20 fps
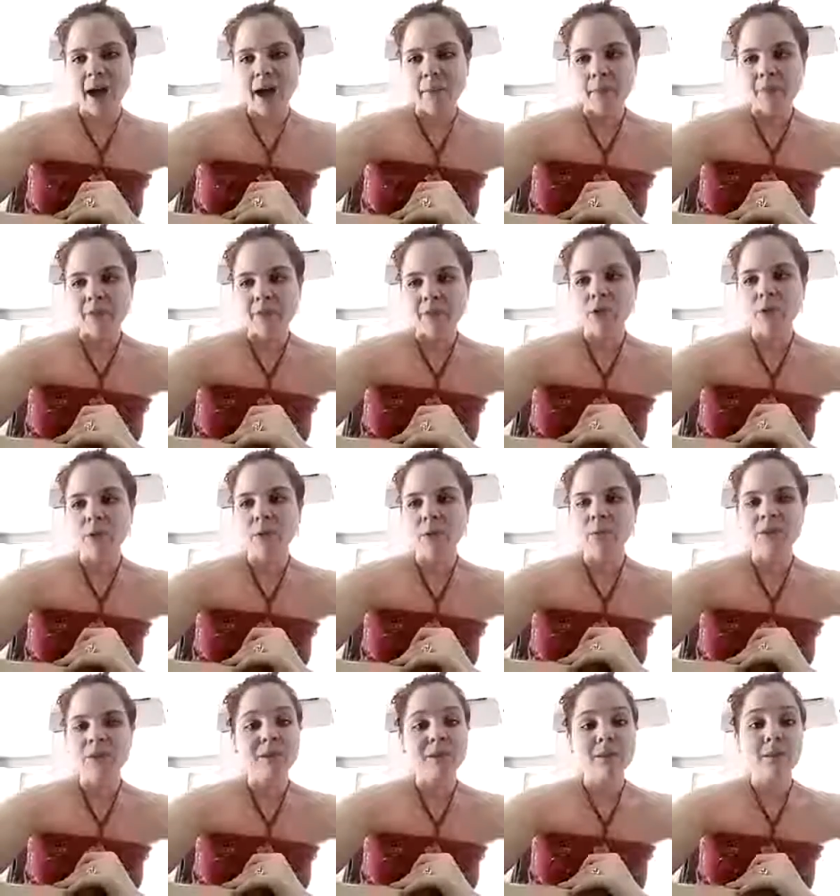I've
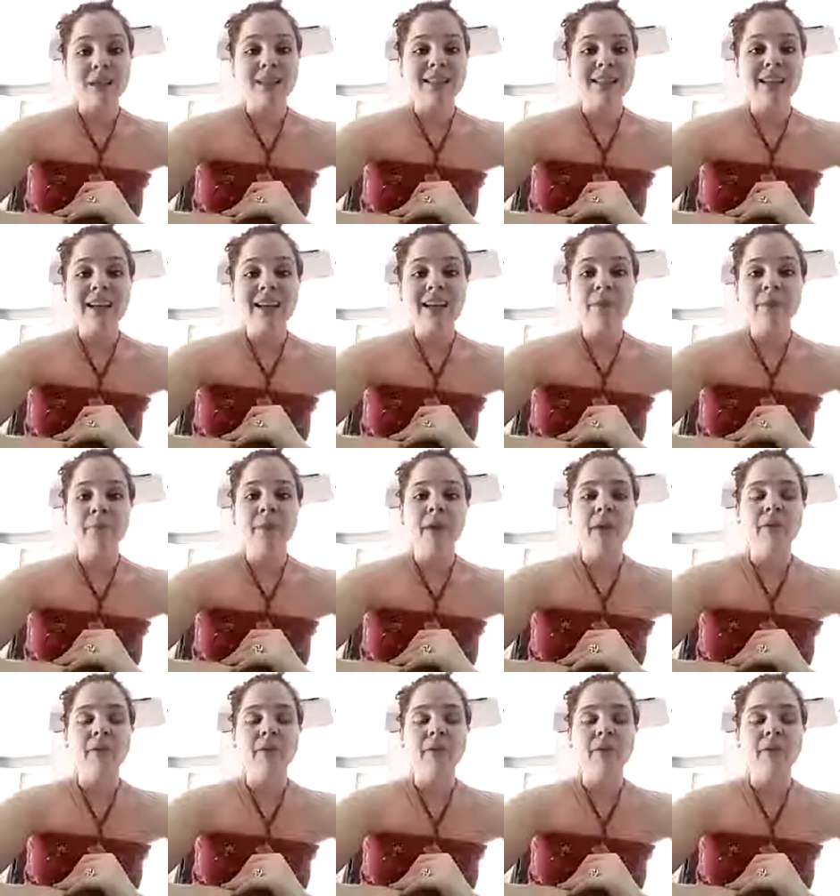enjoyed building my team.